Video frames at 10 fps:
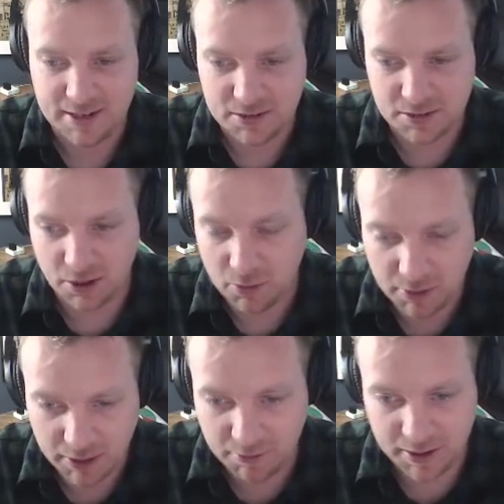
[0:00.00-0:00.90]
So
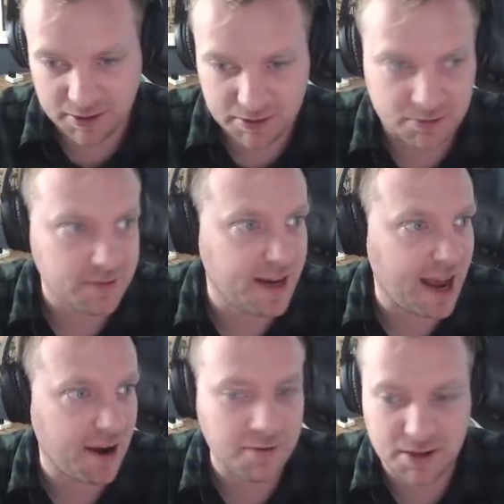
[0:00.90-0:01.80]
what I want to do
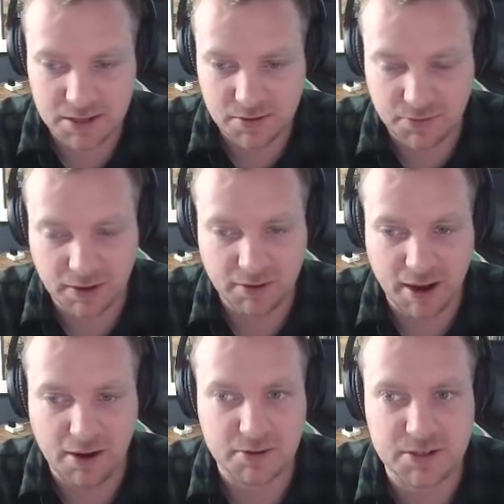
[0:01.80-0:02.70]
now is figure
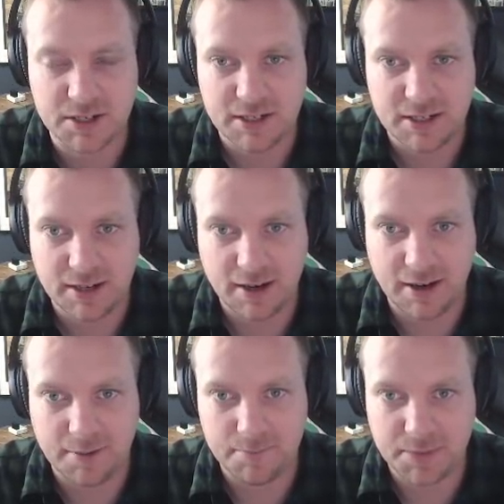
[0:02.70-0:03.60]
out
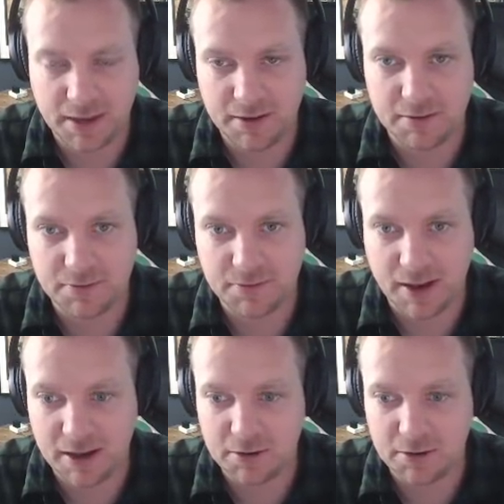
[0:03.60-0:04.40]
how